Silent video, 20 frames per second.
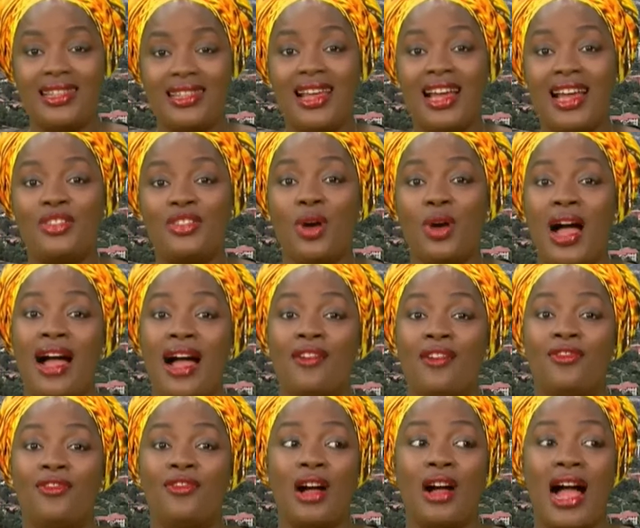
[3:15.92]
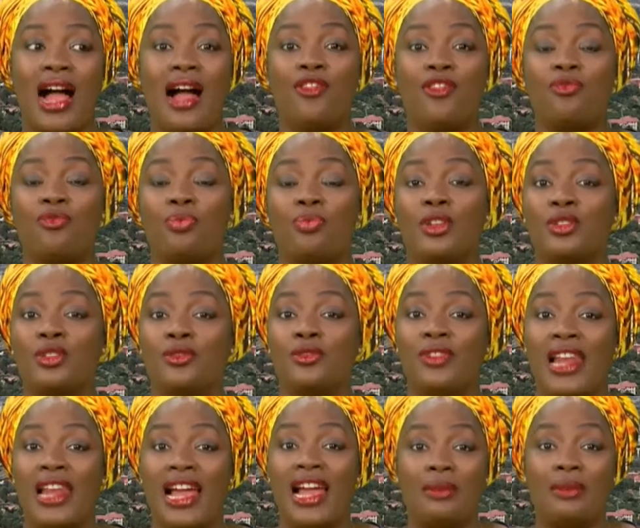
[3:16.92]
either you have half lot of
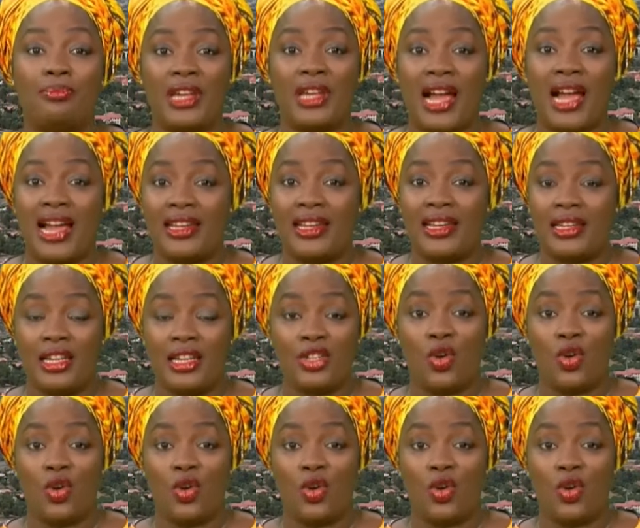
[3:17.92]
land behind in